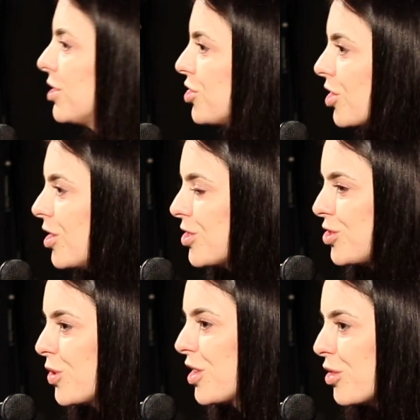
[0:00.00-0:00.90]

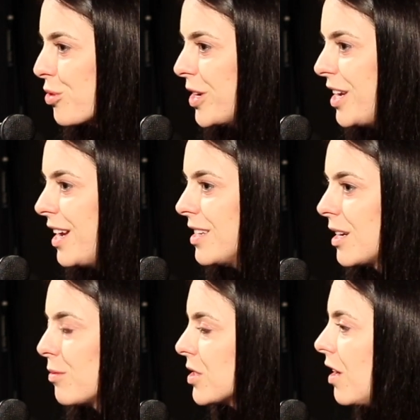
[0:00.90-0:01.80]
discharged within 3 days.
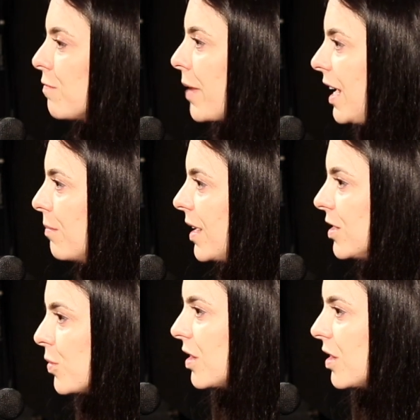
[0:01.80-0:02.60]
I was off pain meds